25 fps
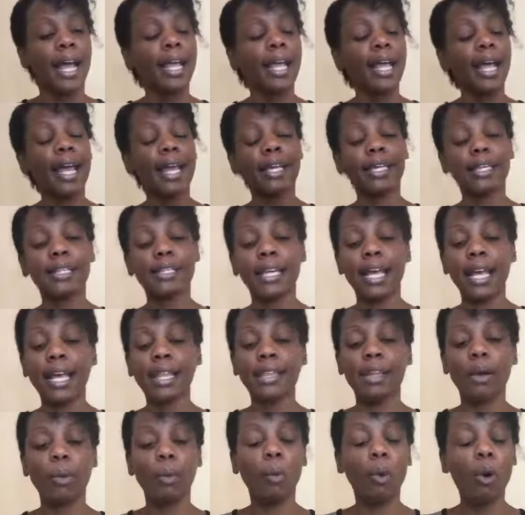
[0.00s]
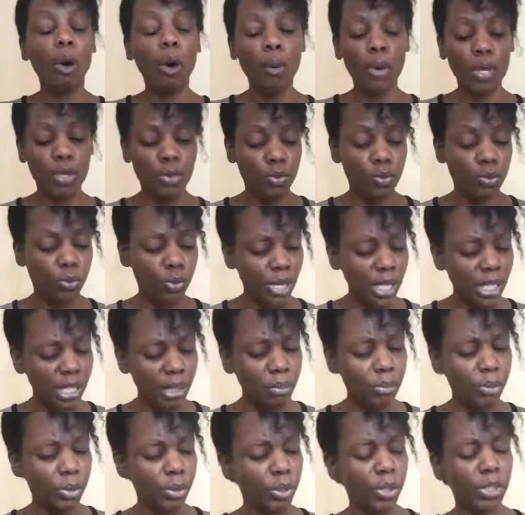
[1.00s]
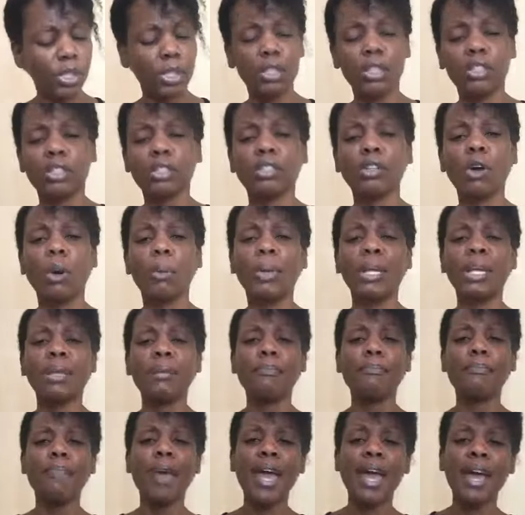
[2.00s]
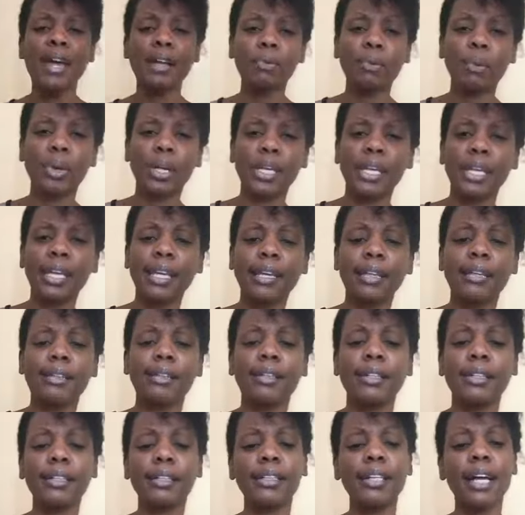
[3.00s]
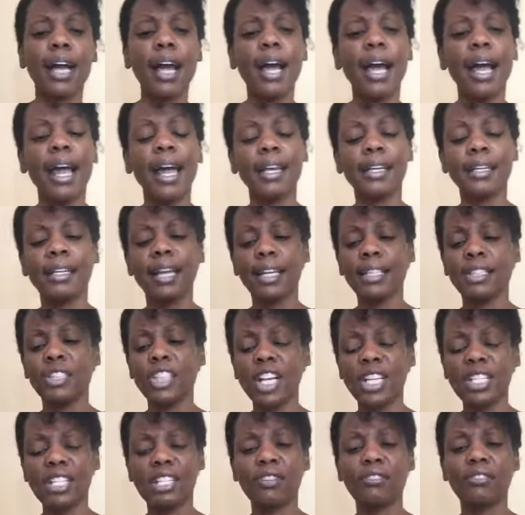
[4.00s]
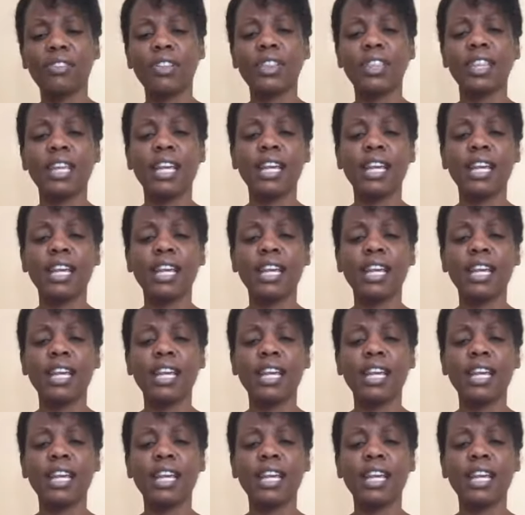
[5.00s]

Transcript: and the war was really brutal. So many men were killed, and just different